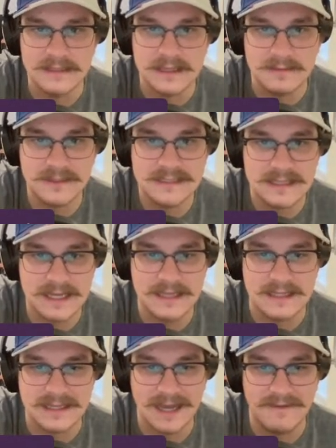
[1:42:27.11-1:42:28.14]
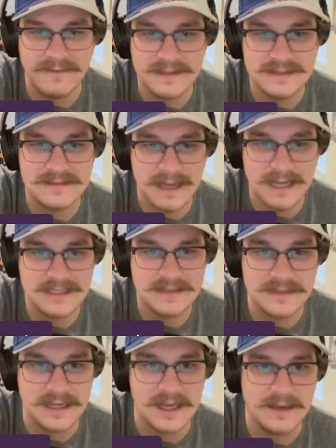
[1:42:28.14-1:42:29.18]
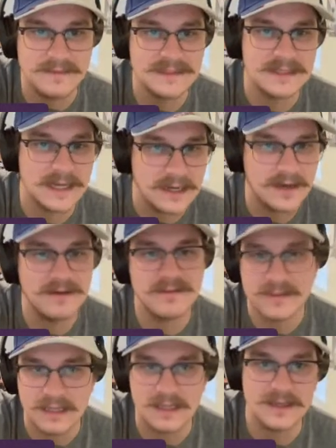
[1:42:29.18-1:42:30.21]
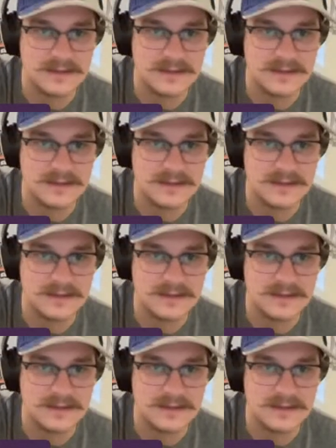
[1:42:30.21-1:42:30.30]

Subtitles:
and it wasn't like the toughest matchup. The Cubs, I know, your